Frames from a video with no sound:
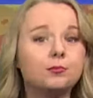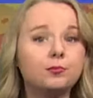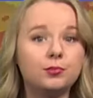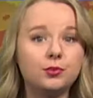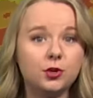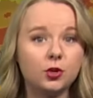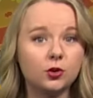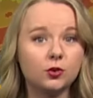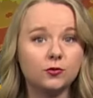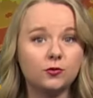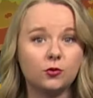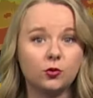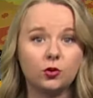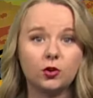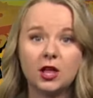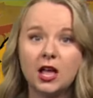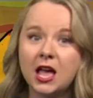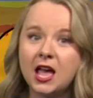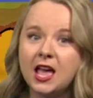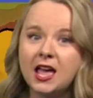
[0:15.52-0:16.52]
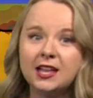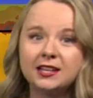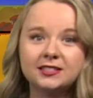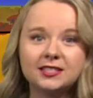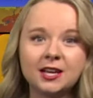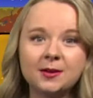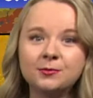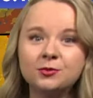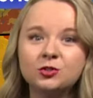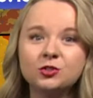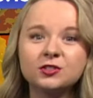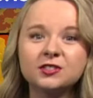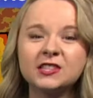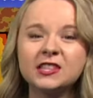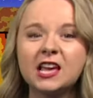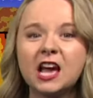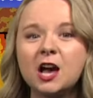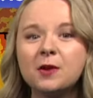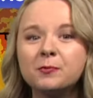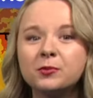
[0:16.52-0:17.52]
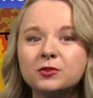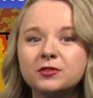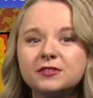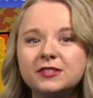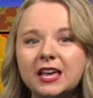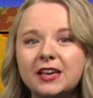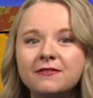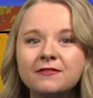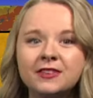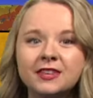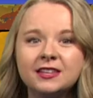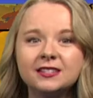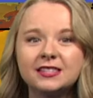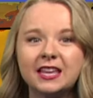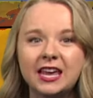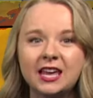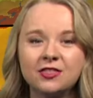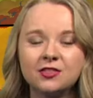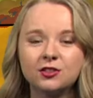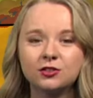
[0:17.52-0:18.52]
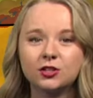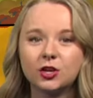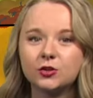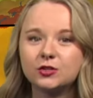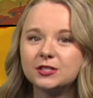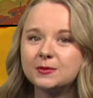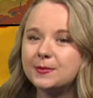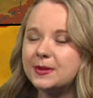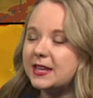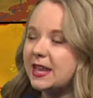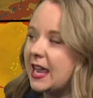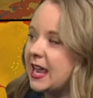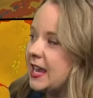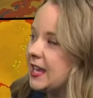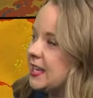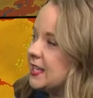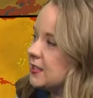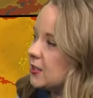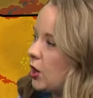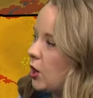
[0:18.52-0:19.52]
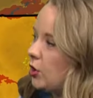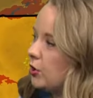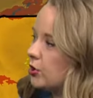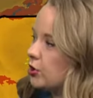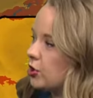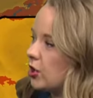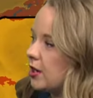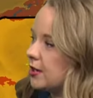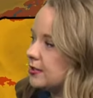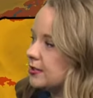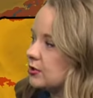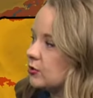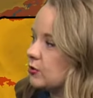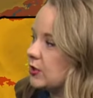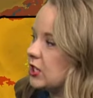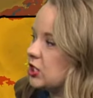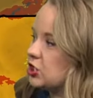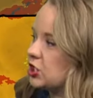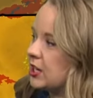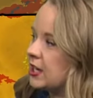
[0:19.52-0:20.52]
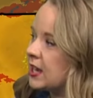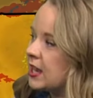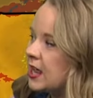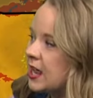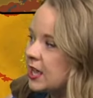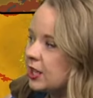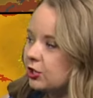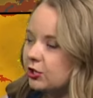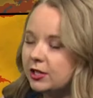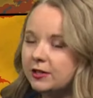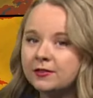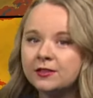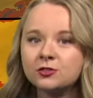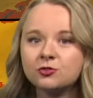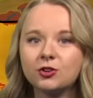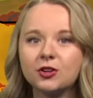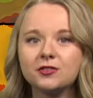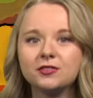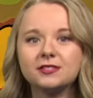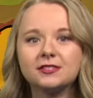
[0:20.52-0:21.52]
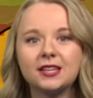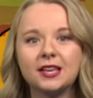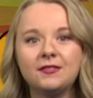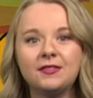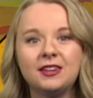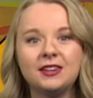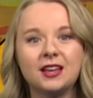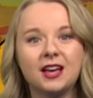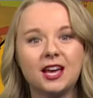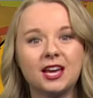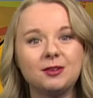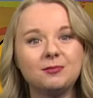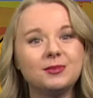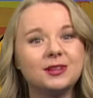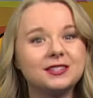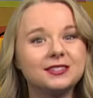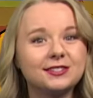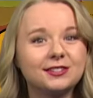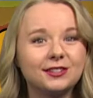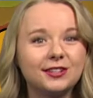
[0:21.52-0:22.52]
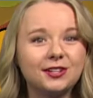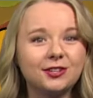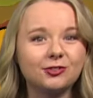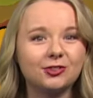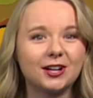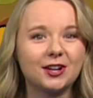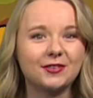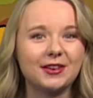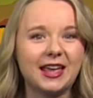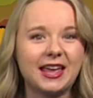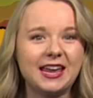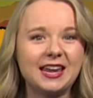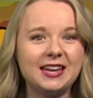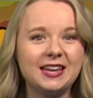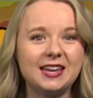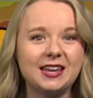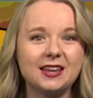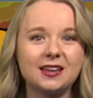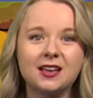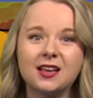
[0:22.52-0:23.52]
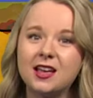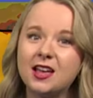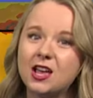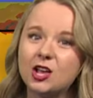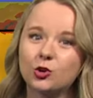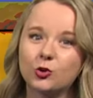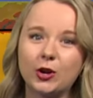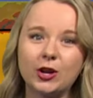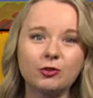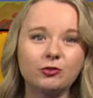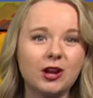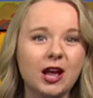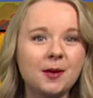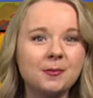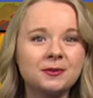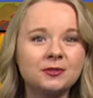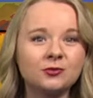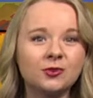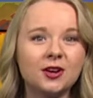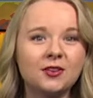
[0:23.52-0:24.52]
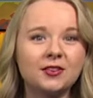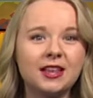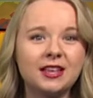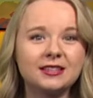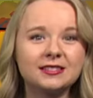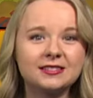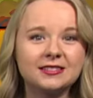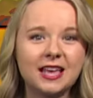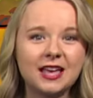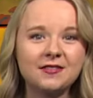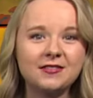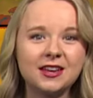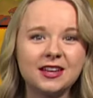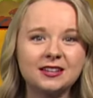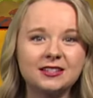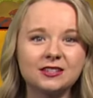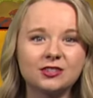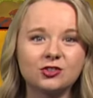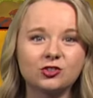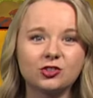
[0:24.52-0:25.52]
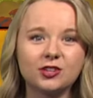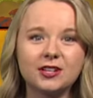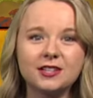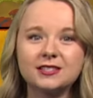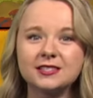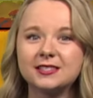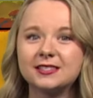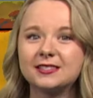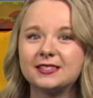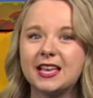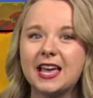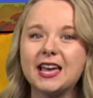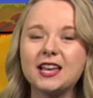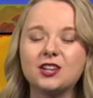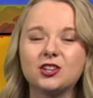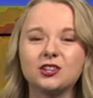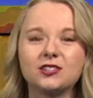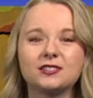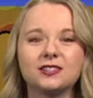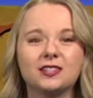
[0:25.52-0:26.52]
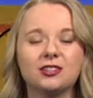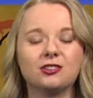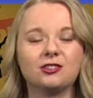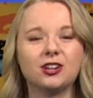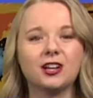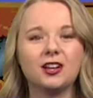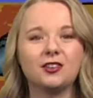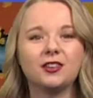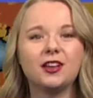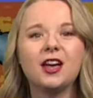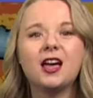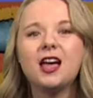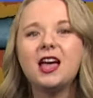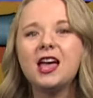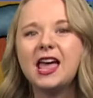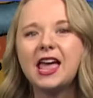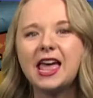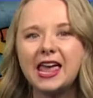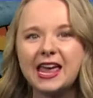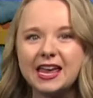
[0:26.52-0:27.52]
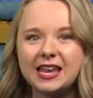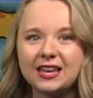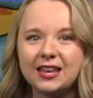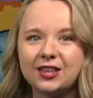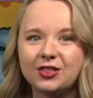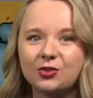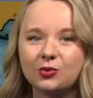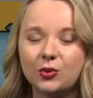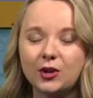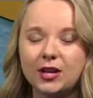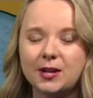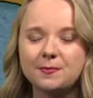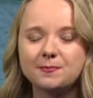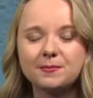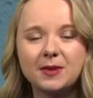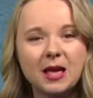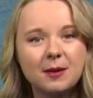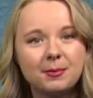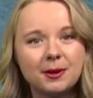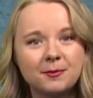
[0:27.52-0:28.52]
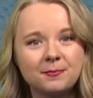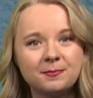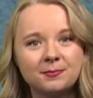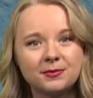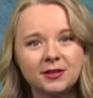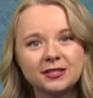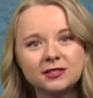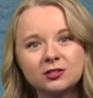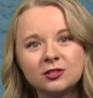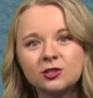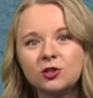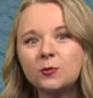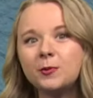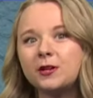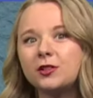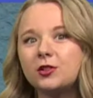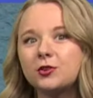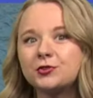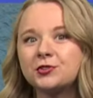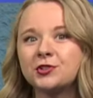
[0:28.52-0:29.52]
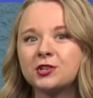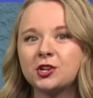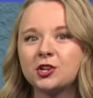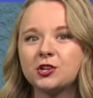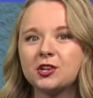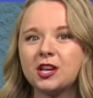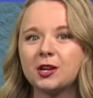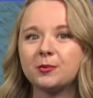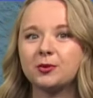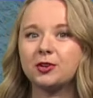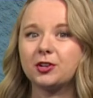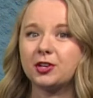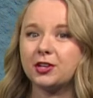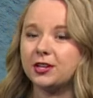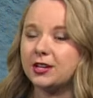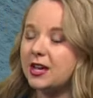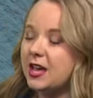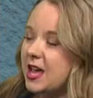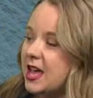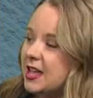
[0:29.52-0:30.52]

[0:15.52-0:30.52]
beautiful. Temperatures in the upper 70s and the low to mid 80s all across the region. Cleveland's around 79, Toledo around 80, Grand Rapids around 78 degrees, and Saginaw sitting around 83. But let's look a little bit closer to your neighborhood.